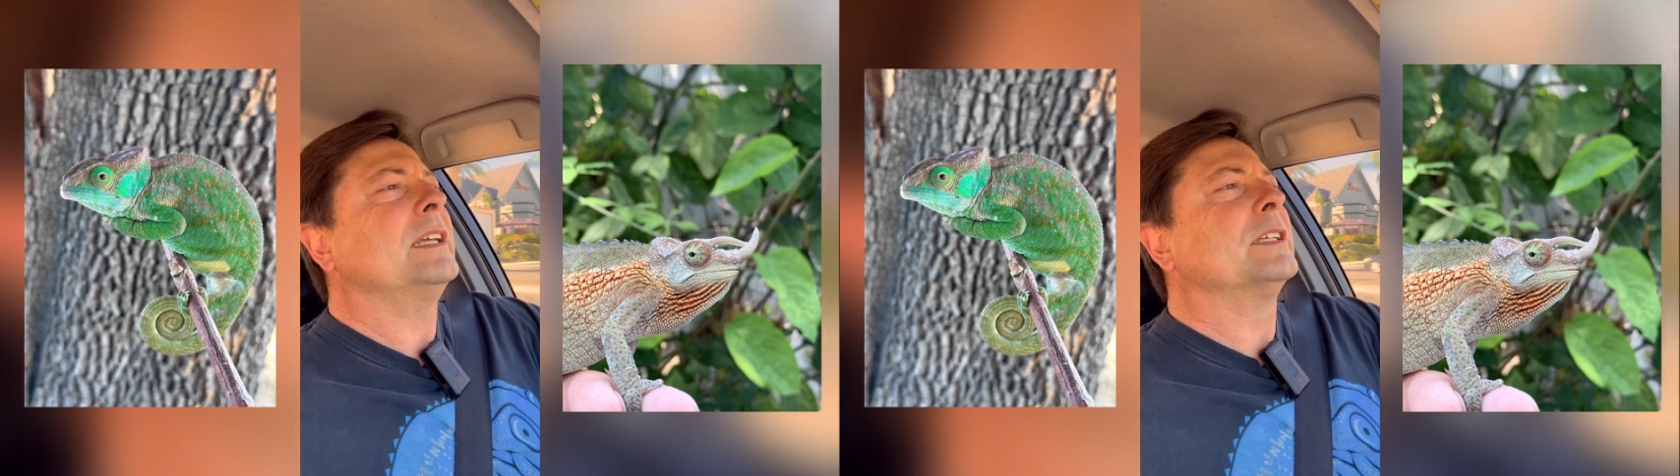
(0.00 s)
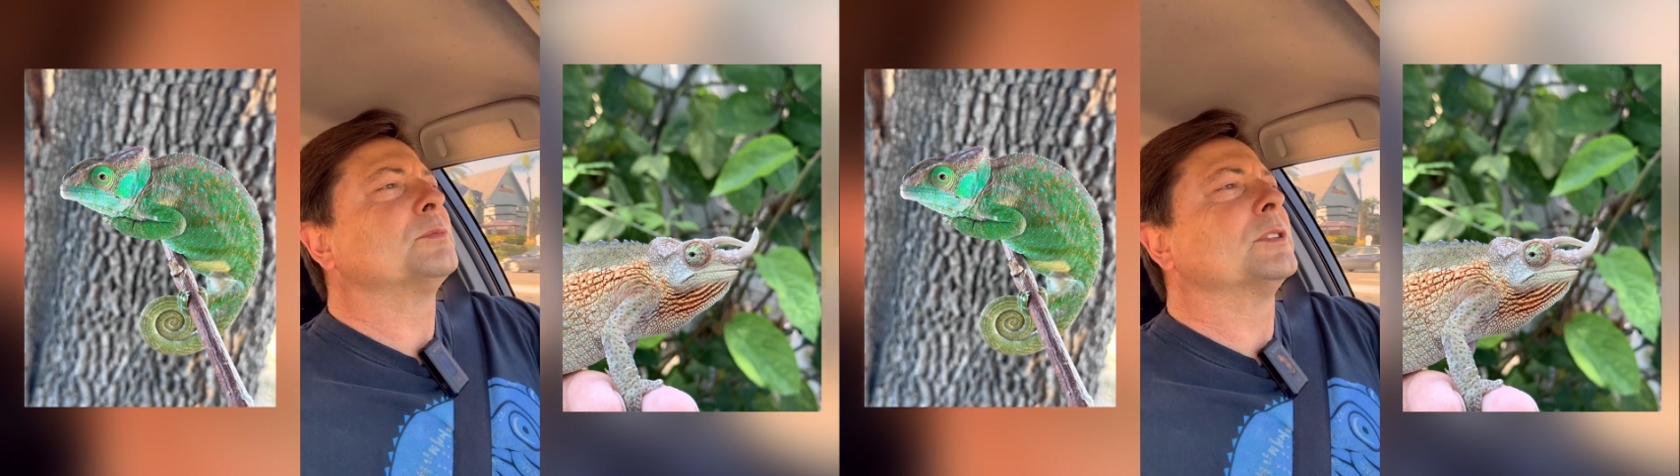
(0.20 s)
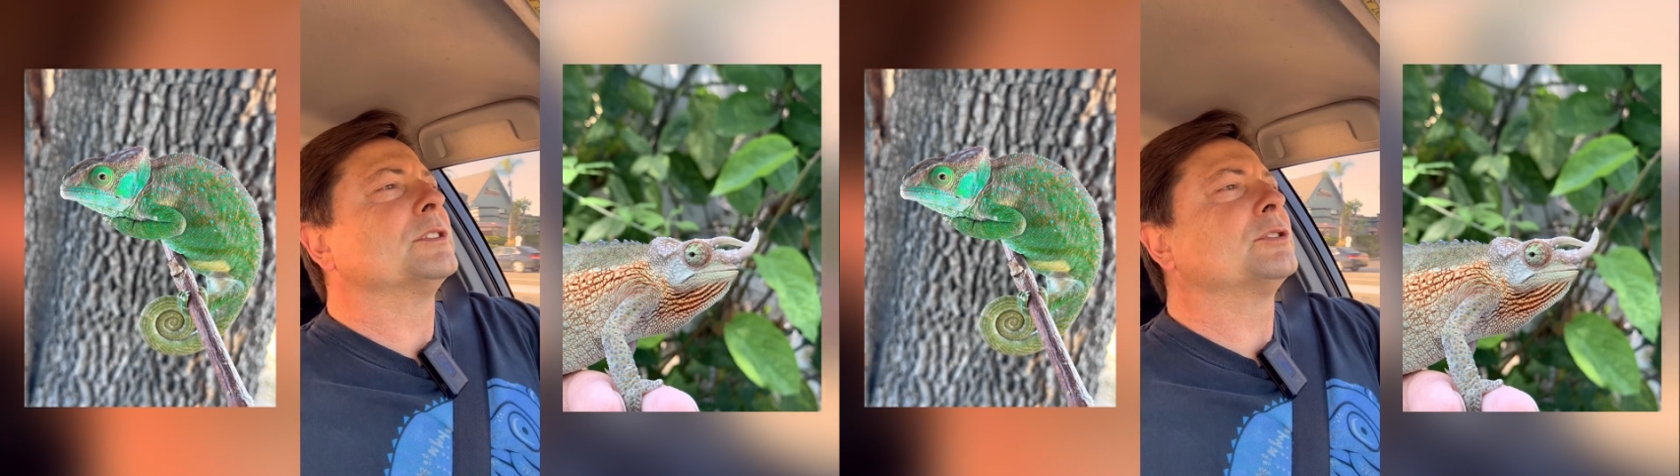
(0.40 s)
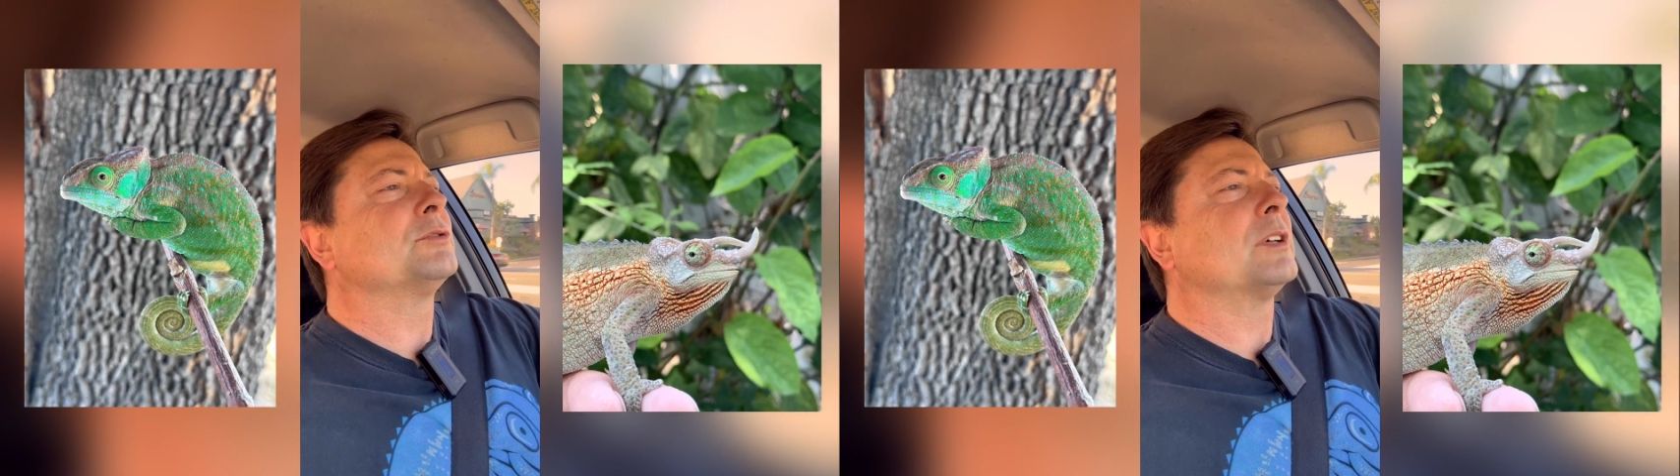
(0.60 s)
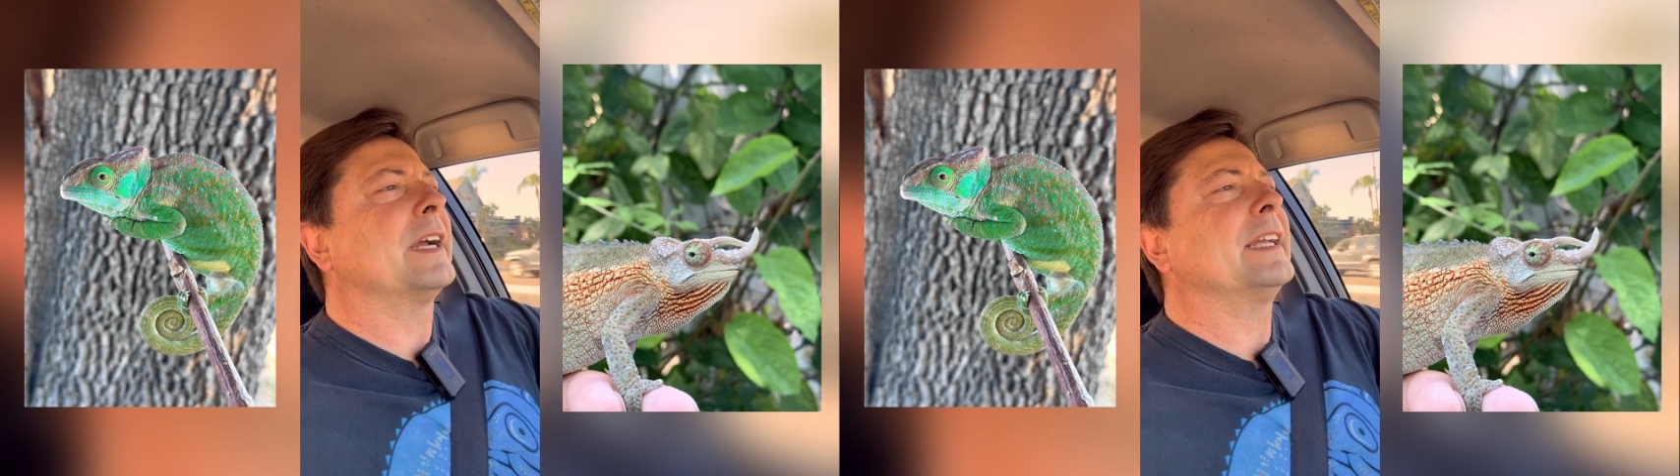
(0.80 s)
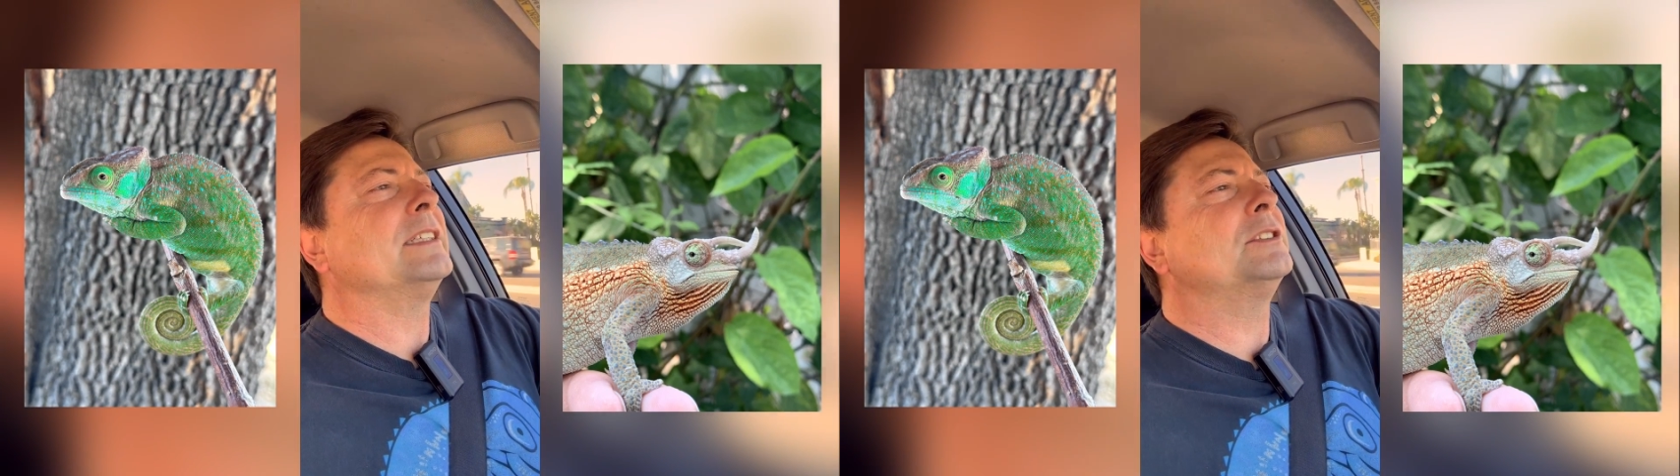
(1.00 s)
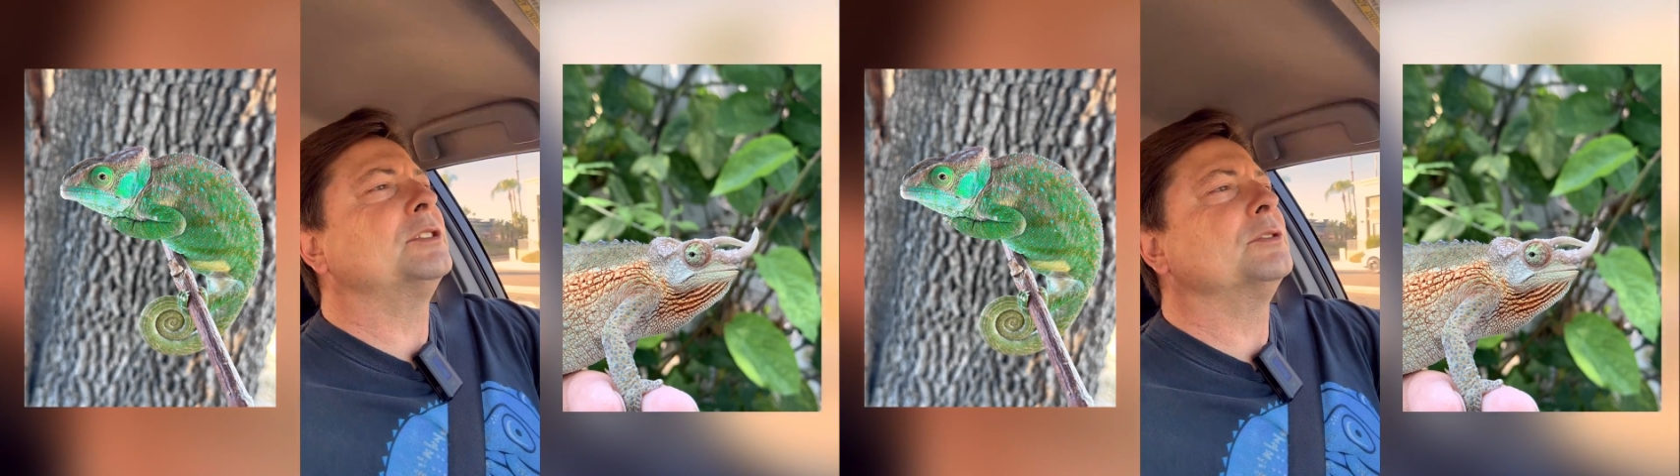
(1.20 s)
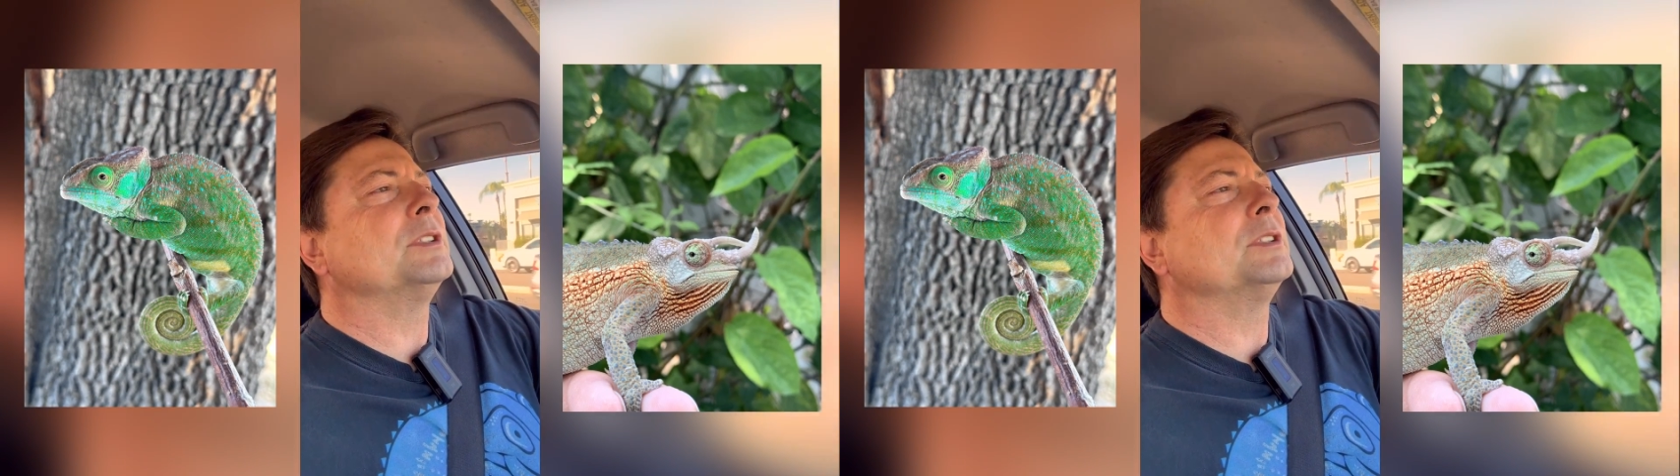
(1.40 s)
is we're trying to